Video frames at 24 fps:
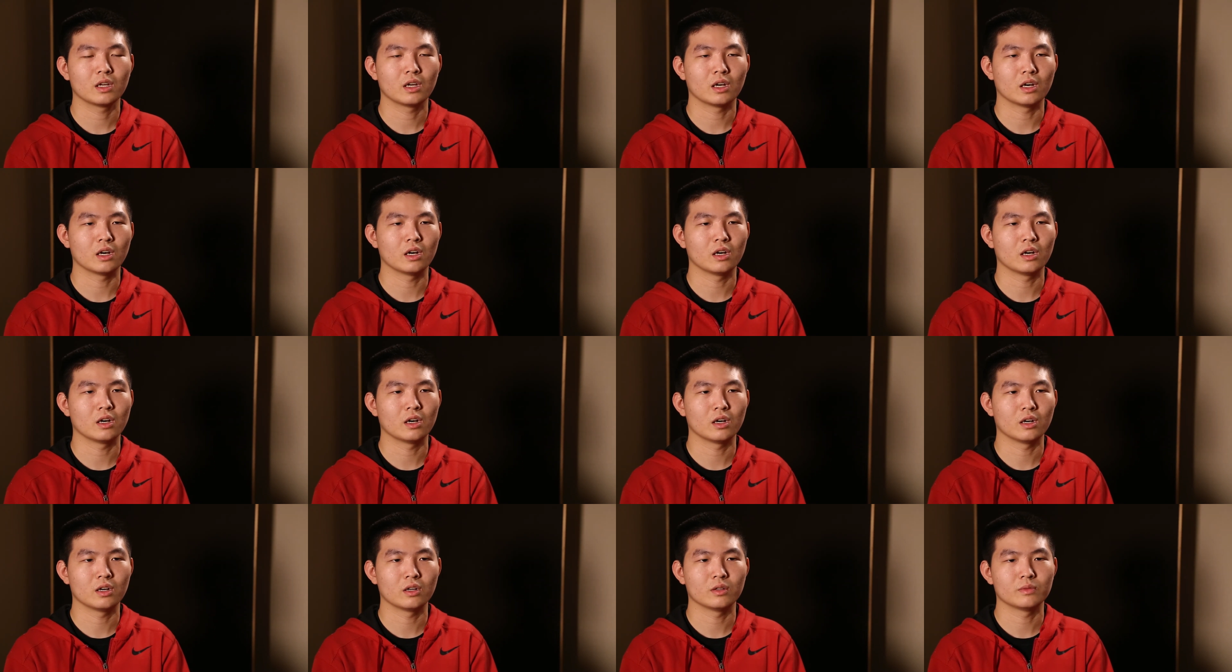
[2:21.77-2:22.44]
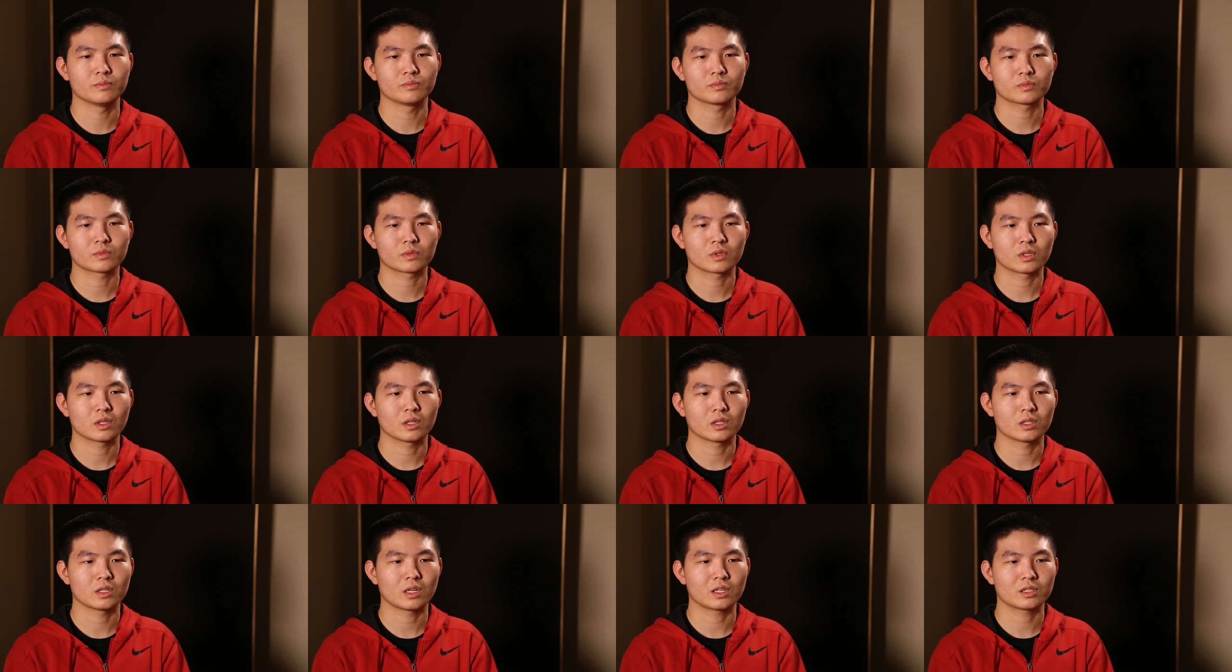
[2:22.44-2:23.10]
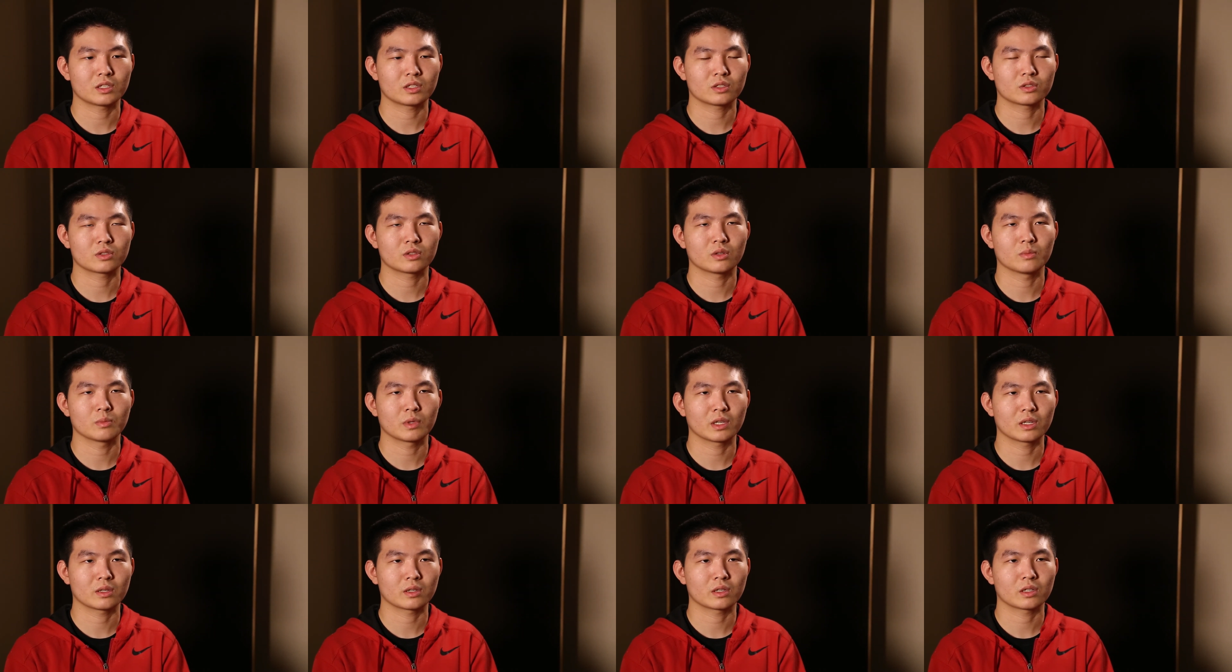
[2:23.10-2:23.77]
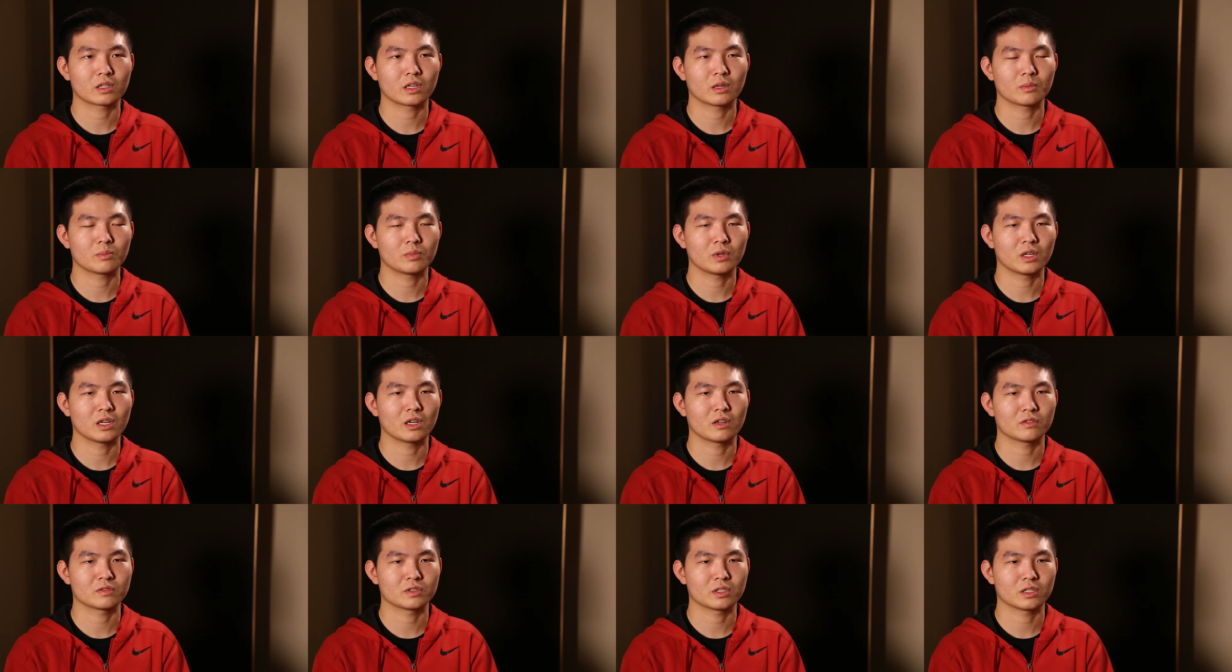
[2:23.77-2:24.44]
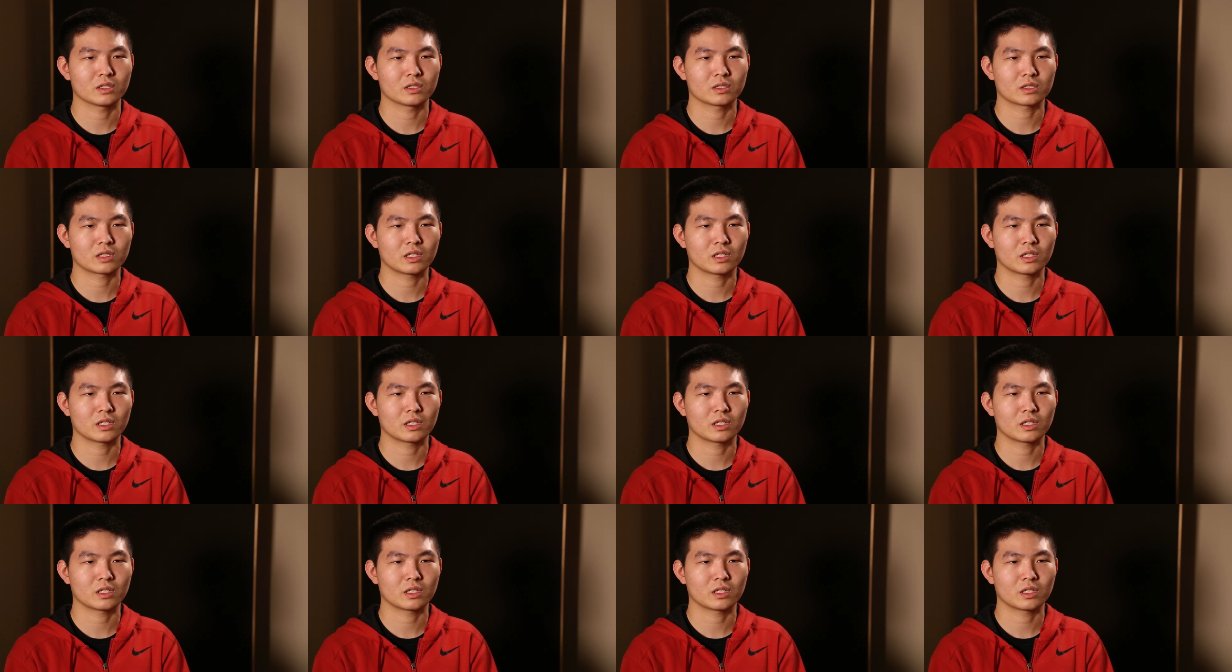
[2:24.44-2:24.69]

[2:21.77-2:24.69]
That is the main gameplay of this